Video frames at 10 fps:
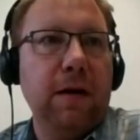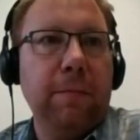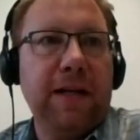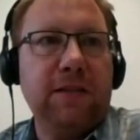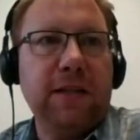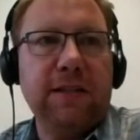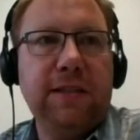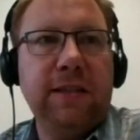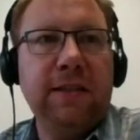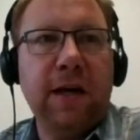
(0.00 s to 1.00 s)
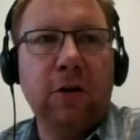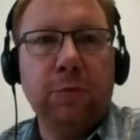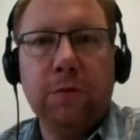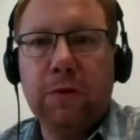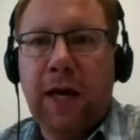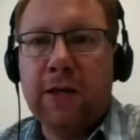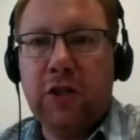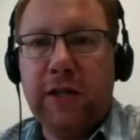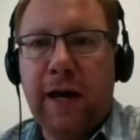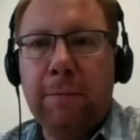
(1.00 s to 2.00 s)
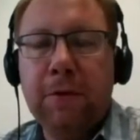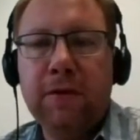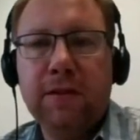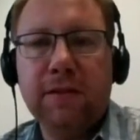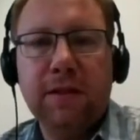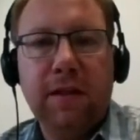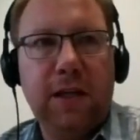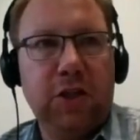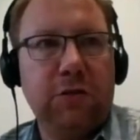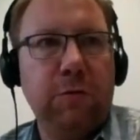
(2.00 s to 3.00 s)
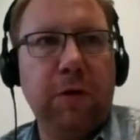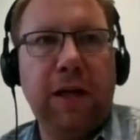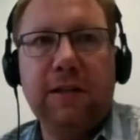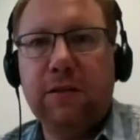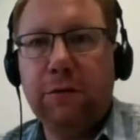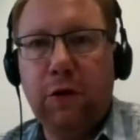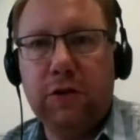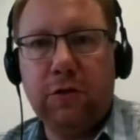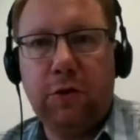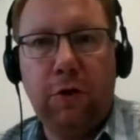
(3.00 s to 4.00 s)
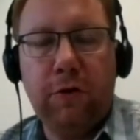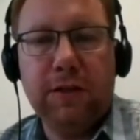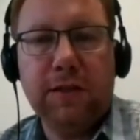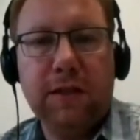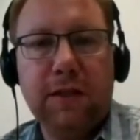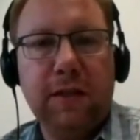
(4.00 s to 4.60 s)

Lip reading: But as you can see in the output, what actually happened is it just replaced the first occurrence.